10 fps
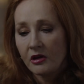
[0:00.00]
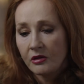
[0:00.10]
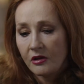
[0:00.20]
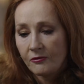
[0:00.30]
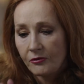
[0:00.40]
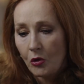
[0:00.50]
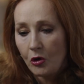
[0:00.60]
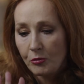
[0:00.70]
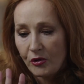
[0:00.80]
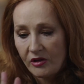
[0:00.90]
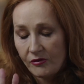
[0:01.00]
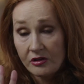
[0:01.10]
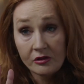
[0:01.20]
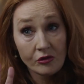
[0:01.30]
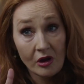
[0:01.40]
In the four
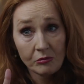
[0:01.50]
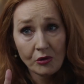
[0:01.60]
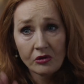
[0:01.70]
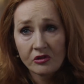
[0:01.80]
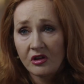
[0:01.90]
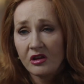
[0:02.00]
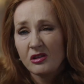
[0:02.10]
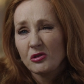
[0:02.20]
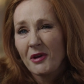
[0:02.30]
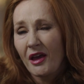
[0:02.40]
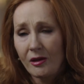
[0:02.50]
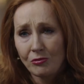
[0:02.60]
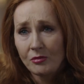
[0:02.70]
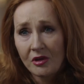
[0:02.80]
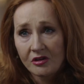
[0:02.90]
previous strike books, it sort of
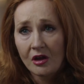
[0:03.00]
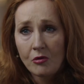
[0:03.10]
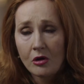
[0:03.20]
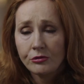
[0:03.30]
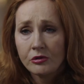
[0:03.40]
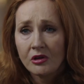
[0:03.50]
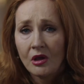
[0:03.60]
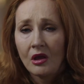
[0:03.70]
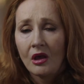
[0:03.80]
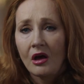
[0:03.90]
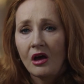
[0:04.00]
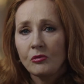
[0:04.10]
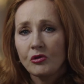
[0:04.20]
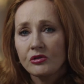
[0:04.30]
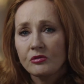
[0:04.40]
came to me as I wrote.
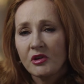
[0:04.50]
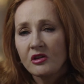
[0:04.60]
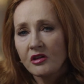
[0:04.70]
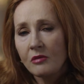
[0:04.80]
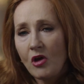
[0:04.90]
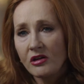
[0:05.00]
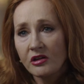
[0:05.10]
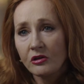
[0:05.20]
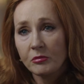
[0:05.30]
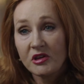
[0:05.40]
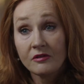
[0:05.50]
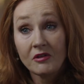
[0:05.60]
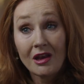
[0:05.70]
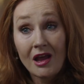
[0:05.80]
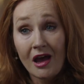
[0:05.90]
I would, because I'm writing on a bit of
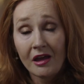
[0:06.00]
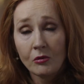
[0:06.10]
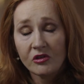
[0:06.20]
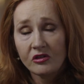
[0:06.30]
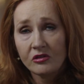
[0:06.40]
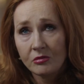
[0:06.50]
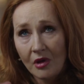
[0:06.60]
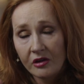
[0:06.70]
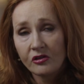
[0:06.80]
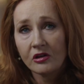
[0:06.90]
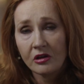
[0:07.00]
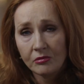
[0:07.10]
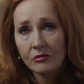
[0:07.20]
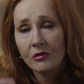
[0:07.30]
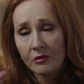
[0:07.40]
a lag, which is
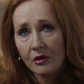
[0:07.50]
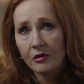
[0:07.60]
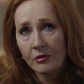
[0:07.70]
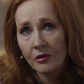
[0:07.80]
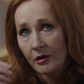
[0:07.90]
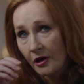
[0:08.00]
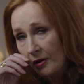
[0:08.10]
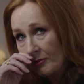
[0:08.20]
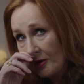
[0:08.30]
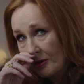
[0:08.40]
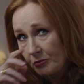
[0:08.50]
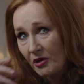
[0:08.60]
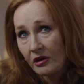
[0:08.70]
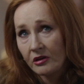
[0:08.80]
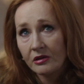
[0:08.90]
actually um, has
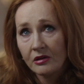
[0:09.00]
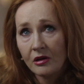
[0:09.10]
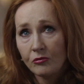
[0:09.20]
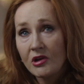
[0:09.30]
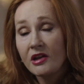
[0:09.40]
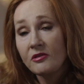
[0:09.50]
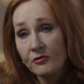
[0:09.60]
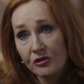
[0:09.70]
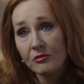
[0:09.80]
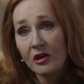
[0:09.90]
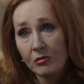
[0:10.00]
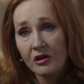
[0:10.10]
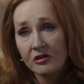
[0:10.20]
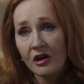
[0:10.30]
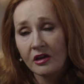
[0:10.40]
been a relief to me
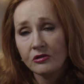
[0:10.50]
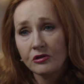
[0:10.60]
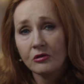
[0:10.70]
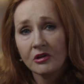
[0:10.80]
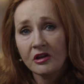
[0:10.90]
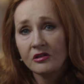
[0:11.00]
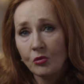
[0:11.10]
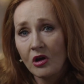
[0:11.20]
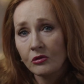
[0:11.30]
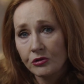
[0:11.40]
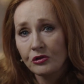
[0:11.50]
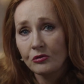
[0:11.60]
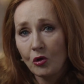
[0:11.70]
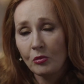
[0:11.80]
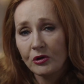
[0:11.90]
because I can do at least one or two
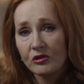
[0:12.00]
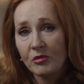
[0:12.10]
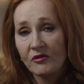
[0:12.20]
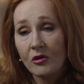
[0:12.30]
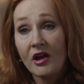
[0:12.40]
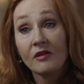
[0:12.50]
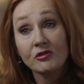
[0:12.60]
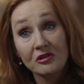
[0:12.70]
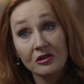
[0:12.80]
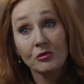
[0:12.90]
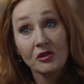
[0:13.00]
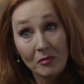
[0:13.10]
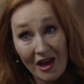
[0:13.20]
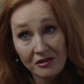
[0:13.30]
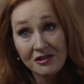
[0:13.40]
more books before I have to deal with the
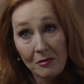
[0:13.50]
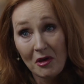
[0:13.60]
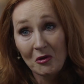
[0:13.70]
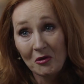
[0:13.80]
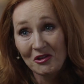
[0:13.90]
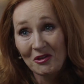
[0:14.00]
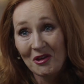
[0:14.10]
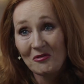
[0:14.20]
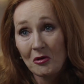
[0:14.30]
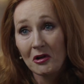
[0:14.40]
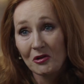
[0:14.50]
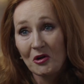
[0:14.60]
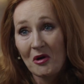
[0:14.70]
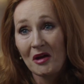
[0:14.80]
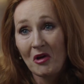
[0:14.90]
pandemic, which I think for a lot of
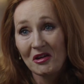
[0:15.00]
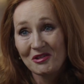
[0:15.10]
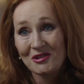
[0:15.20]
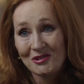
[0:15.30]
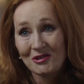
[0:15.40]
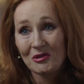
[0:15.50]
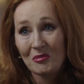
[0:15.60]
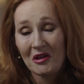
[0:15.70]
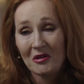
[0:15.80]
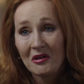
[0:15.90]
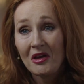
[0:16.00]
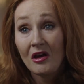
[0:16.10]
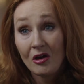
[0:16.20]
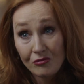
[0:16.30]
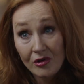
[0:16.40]
crime writers is going to be a,
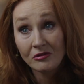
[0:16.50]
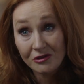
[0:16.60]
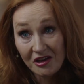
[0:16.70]
a real